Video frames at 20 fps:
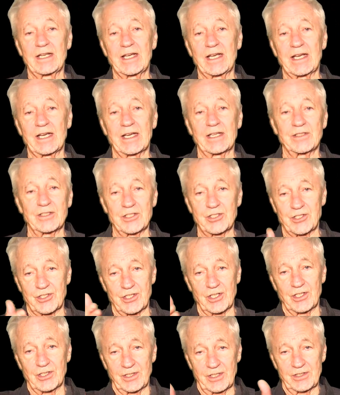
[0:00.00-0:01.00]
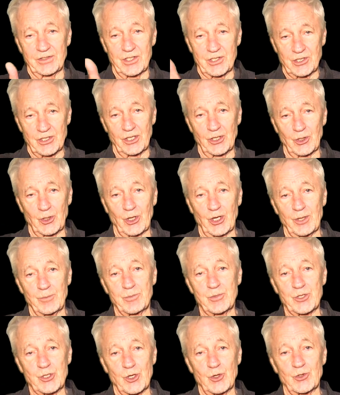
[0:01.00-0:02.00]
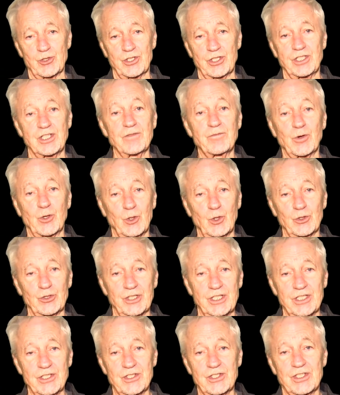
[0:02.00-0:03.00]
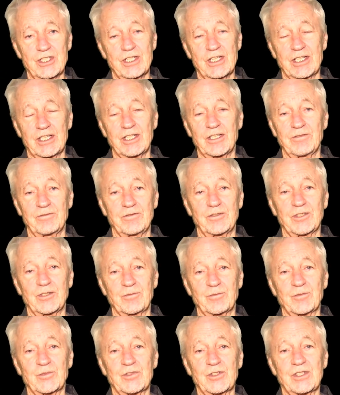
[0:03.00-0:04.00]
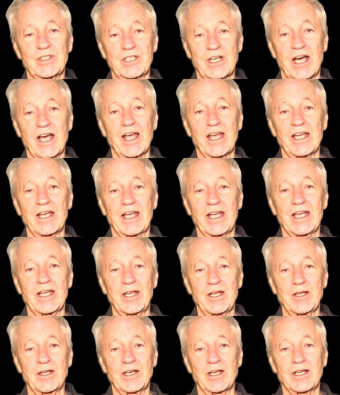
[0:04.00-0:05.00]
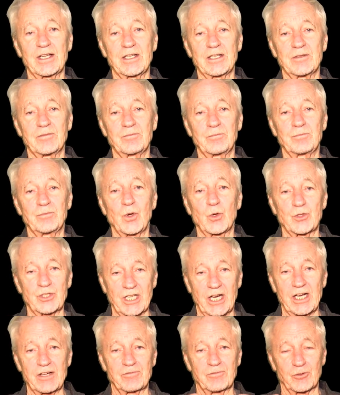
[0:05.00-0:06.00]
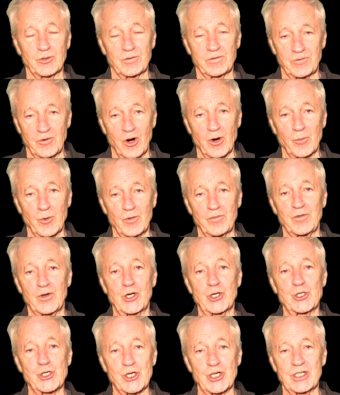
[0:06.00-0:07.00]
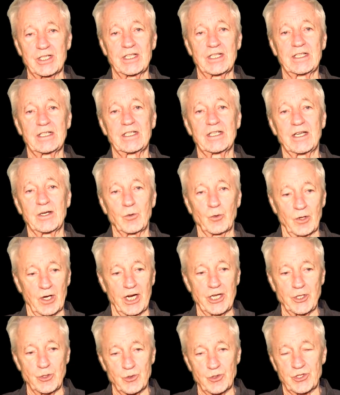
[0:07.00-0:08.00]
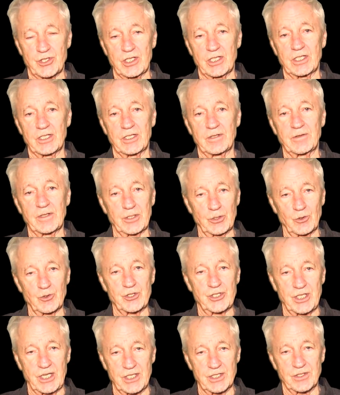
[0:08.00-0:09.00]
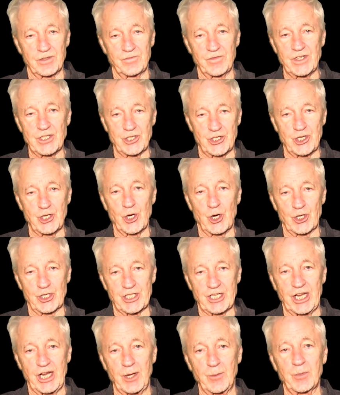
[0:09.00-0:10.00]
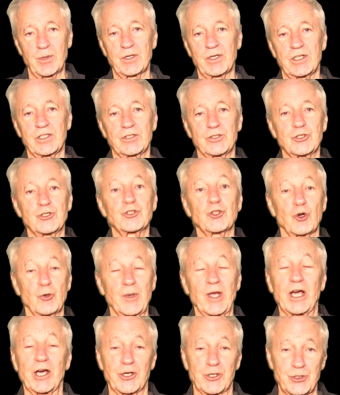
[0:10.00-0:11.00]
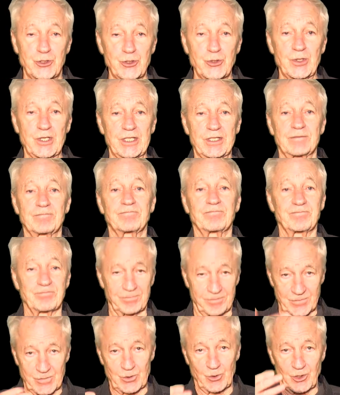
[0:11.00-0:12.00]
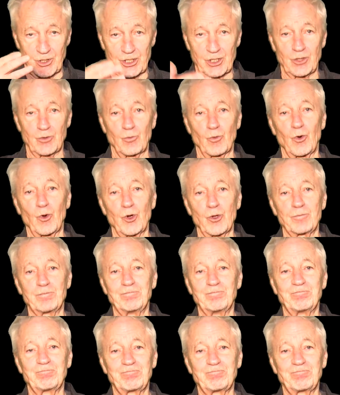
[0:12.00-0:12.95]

And this, uh, this little clip shows the difficulties of um, tying a um, bow tie for a formal function where I use, uh, in those days, a VCR tape to show me how to do it. So you can roll them.